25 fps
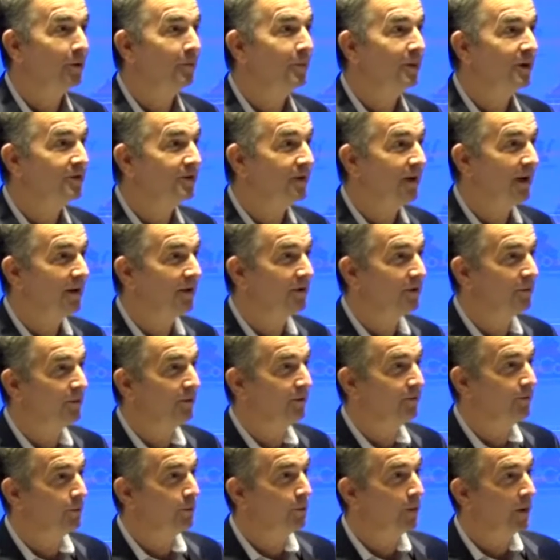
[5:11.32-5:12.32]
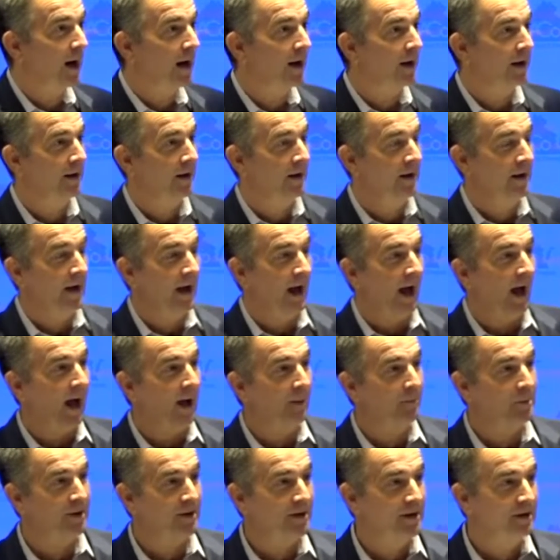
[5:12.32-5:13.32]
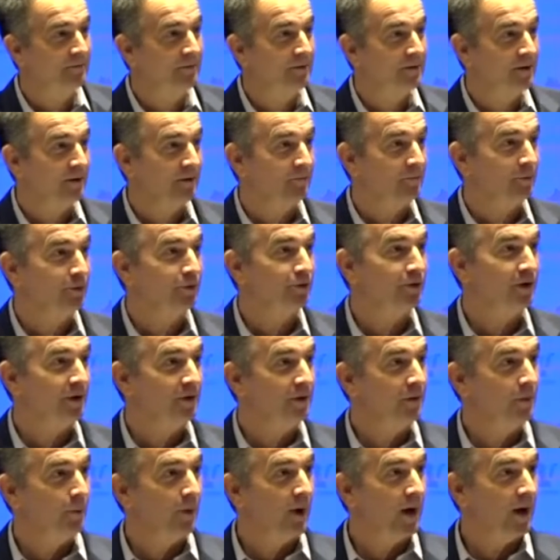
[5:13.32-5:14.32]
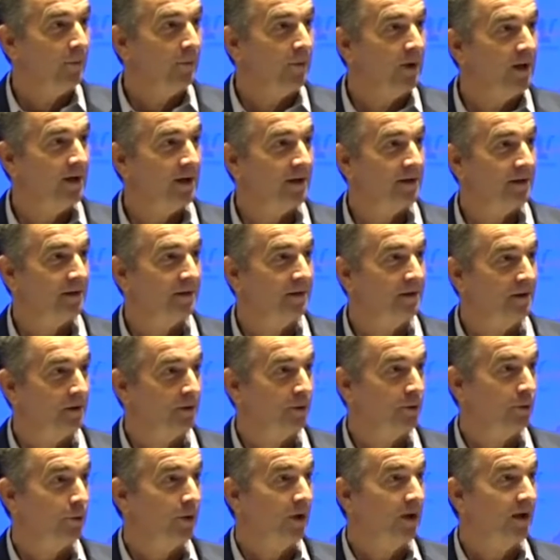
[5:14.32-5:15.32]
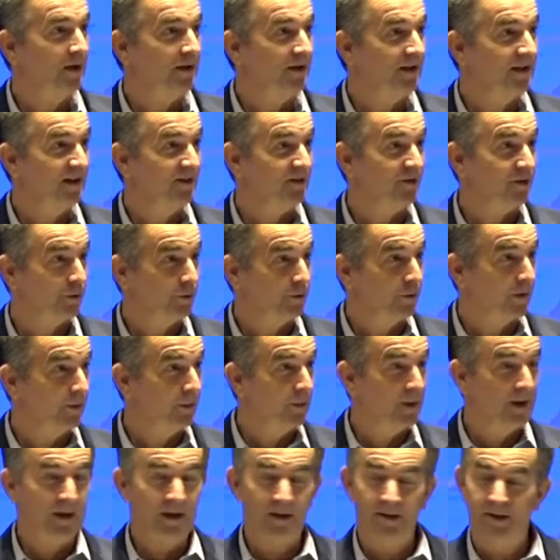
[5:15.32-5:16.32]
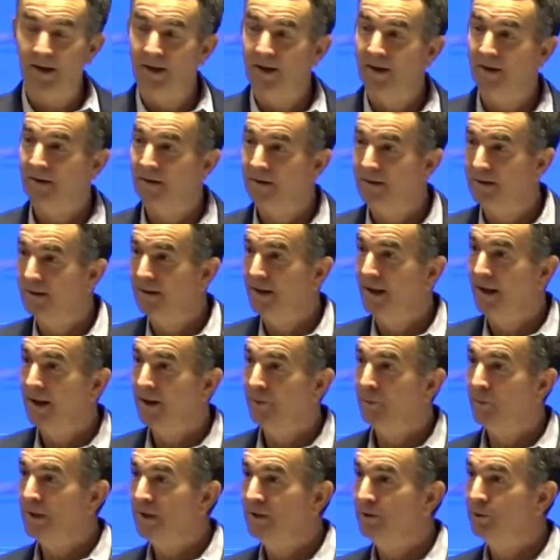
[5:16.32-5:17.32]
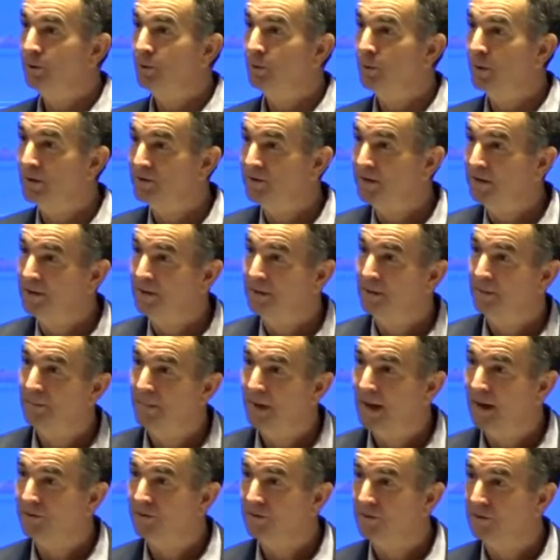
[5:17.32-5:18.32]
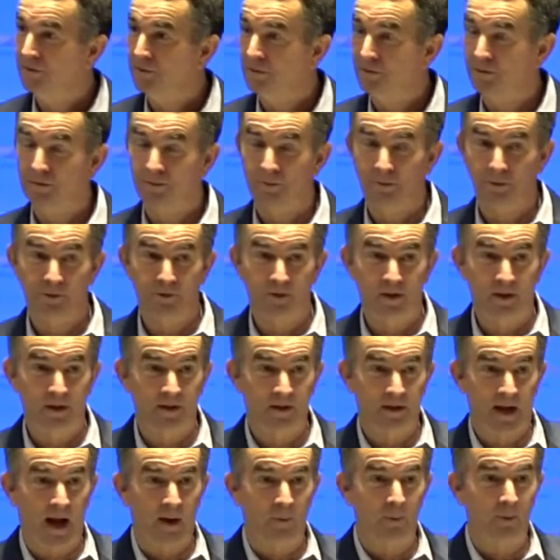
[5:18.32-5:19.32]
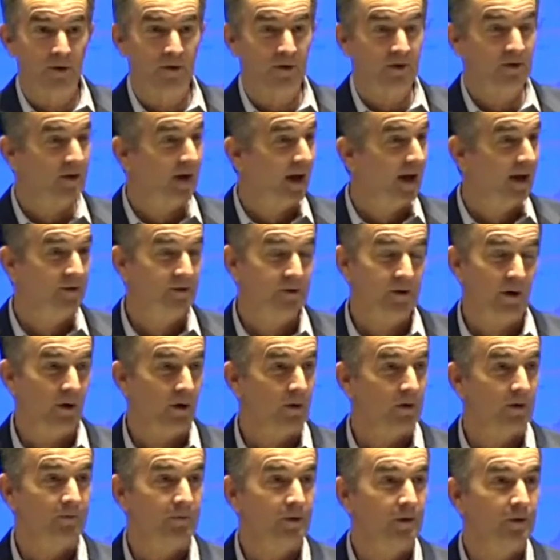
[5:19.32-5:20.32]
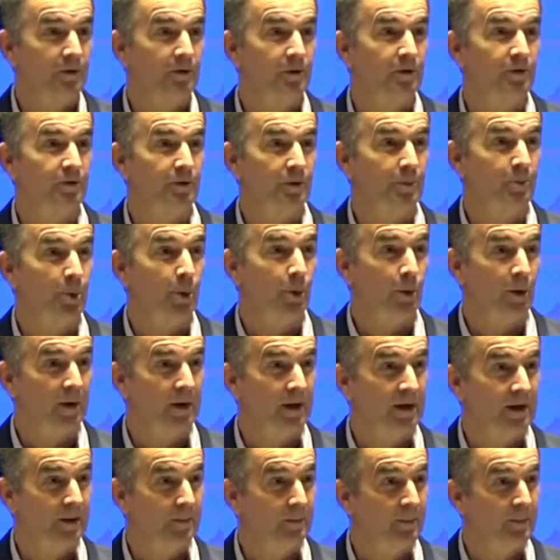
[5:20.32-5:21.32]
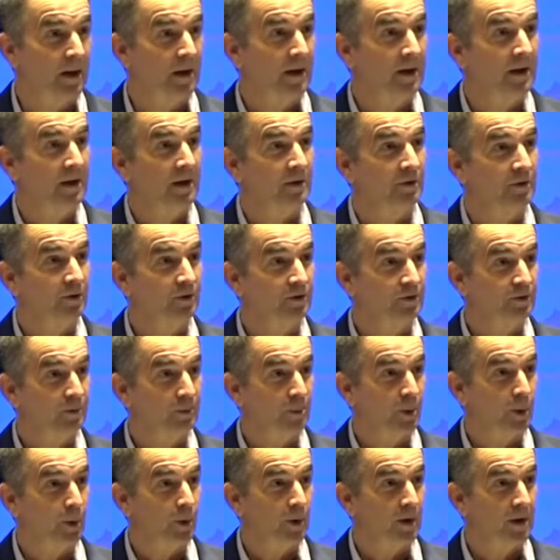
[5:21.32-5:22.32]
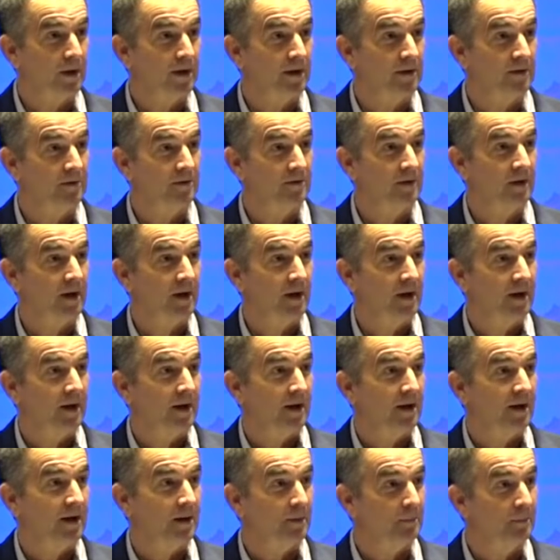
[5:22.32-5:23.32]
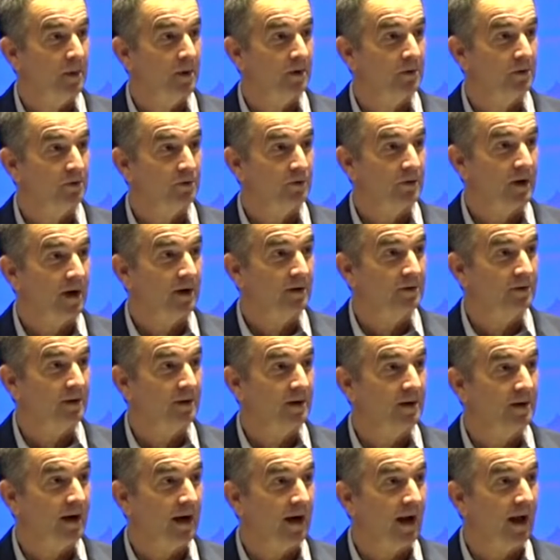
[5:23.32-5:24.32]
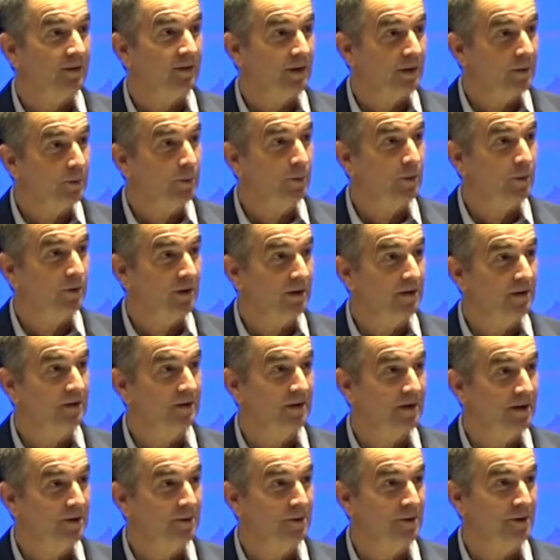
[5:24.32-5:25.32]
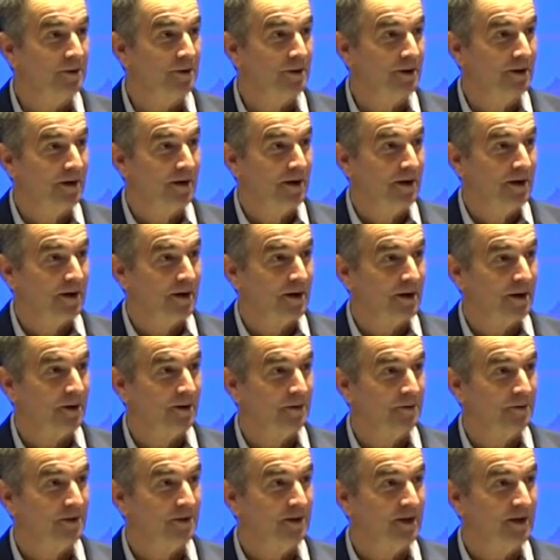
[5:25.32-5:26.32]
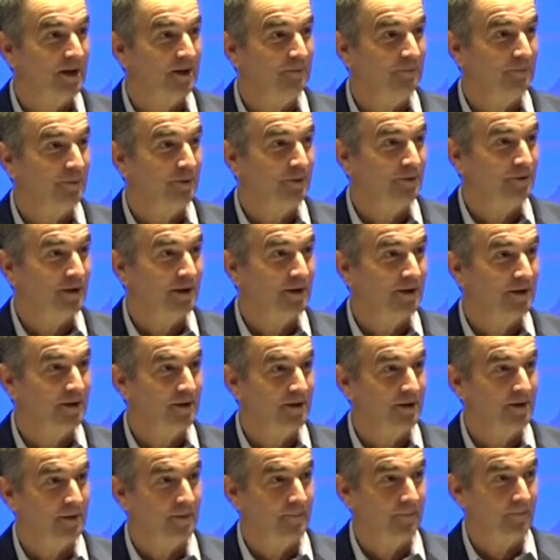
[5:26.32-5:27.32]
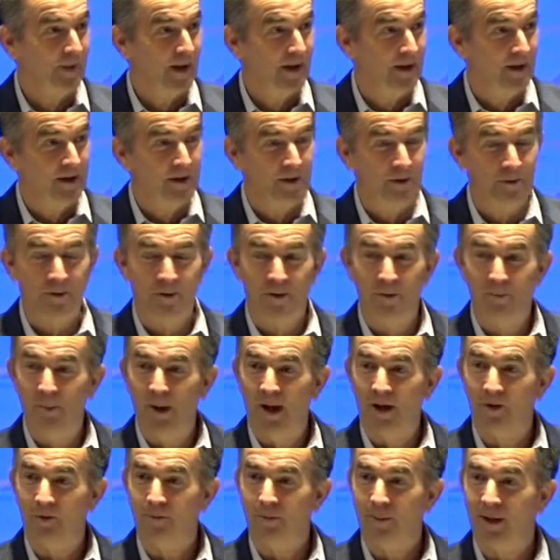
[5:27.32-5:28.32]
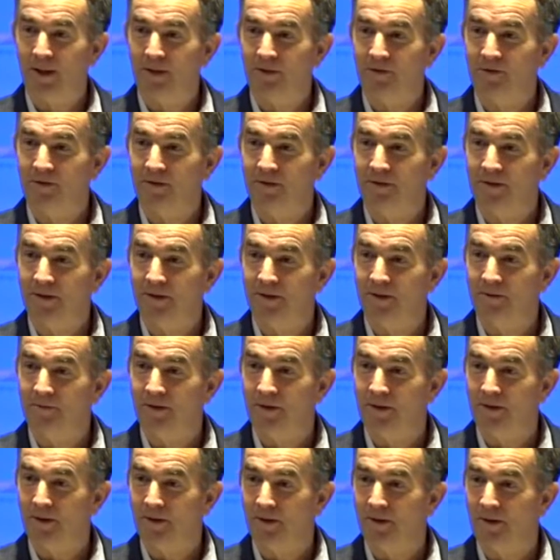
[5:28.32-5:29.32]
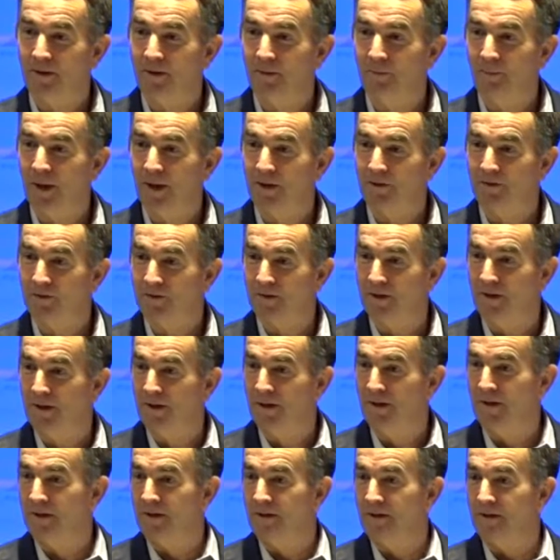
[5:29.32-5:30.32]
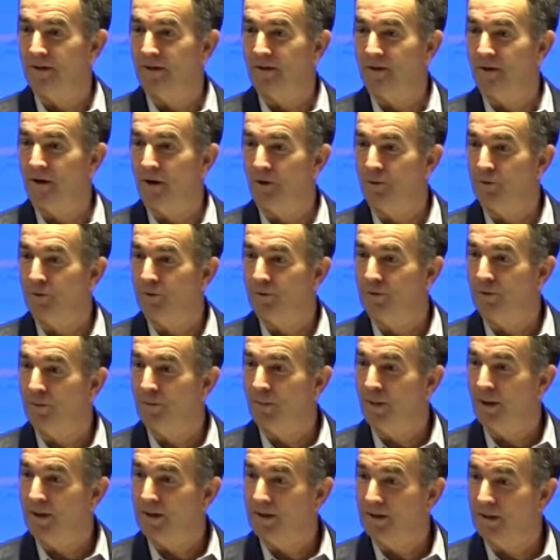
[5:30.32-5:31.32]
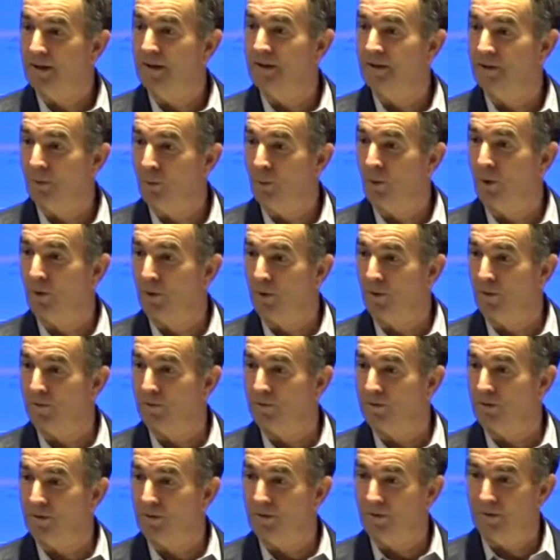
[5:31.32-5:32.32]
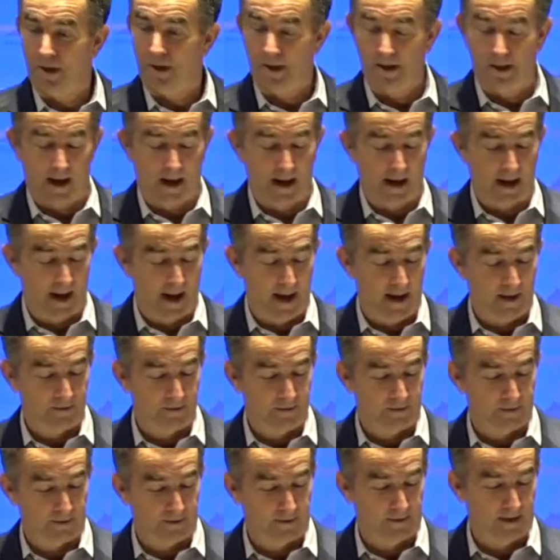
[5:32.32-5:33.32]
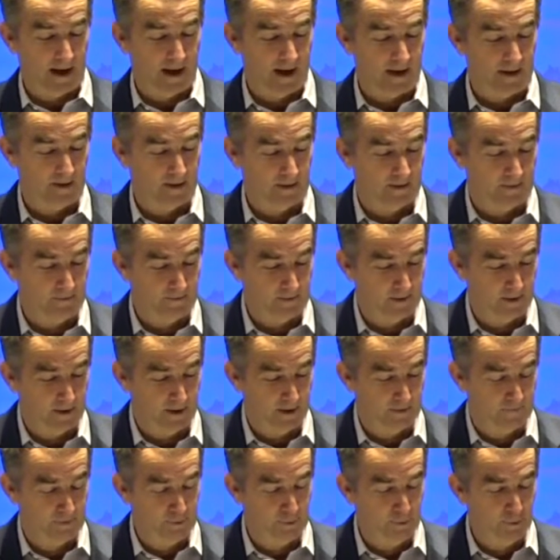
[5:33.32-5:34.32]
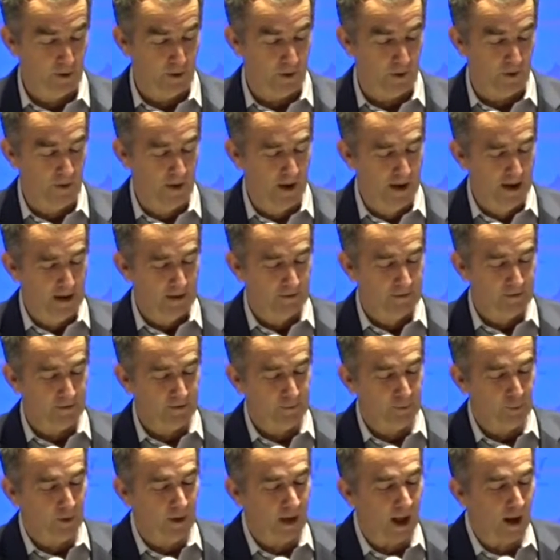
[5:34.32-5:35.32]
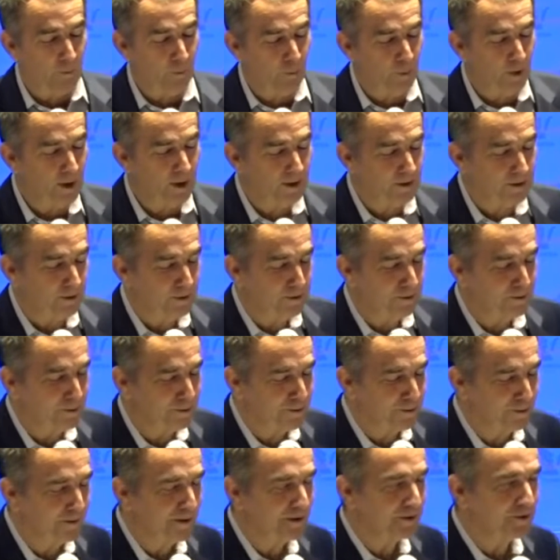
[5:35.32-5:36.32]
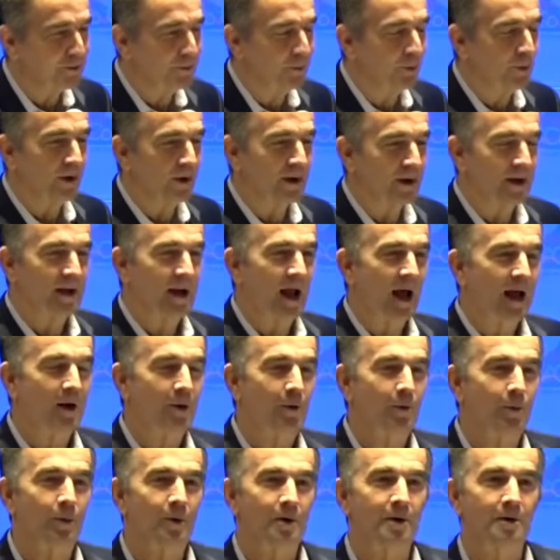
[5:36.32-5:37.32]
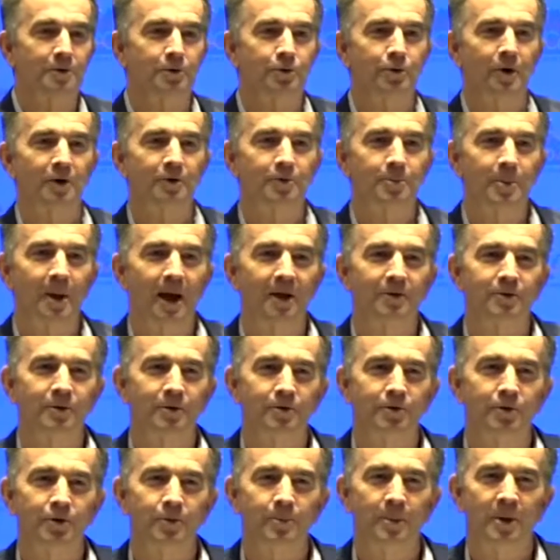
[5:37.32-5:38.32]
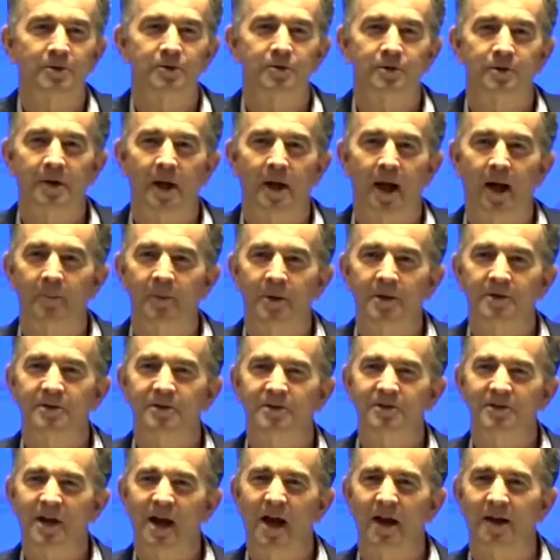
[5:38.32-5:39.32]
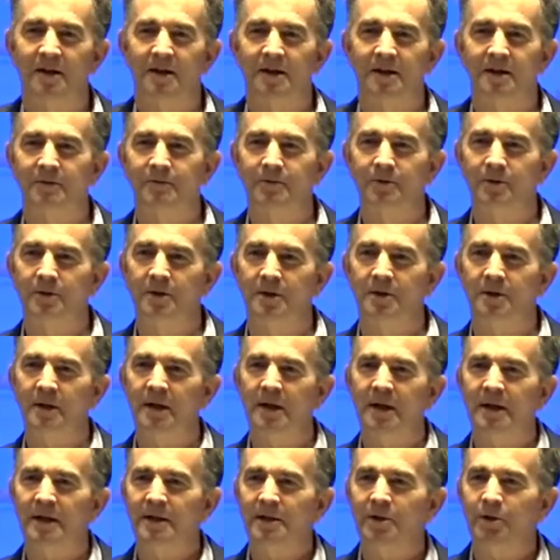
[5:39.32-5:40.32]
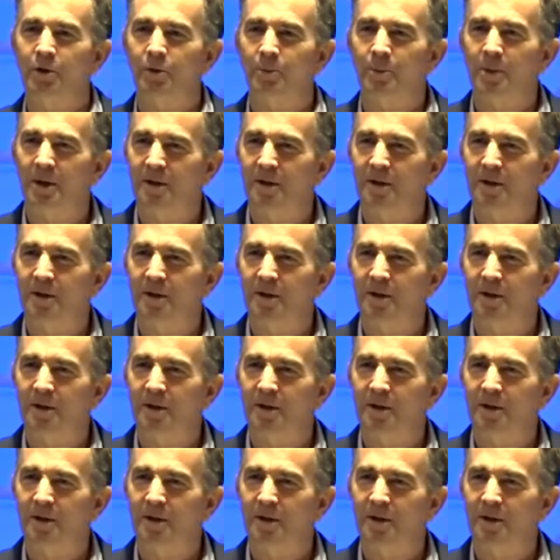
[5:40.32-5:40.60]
you've heard me say this before, I believe in the Virginia way. We can agree to disagree, but at the end of the day, we do what's in the best interest of Virginia. And I would just ask all of you to support him, to support his administration, and I think we'll continue to keep Virginia the best place to live and the best country in the world. So I ask that of you all. Just what I wanted to do this morning, and I don't want to trespass on too much of your time, but just kind of give you a